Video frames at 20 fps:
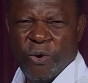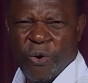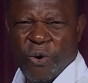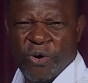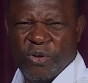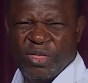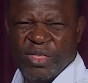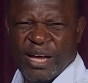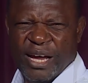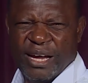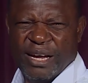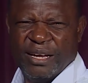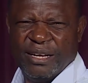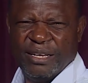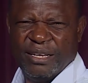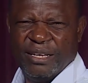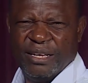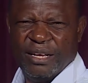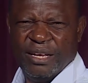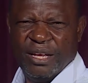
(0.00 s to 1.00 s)
under
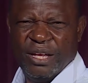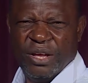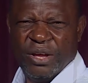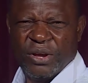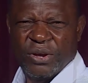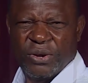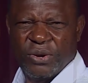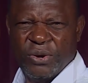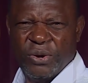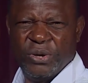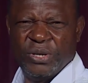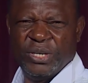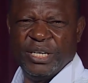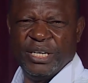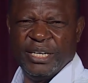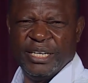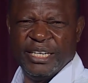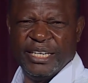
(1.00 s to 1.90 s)
clothe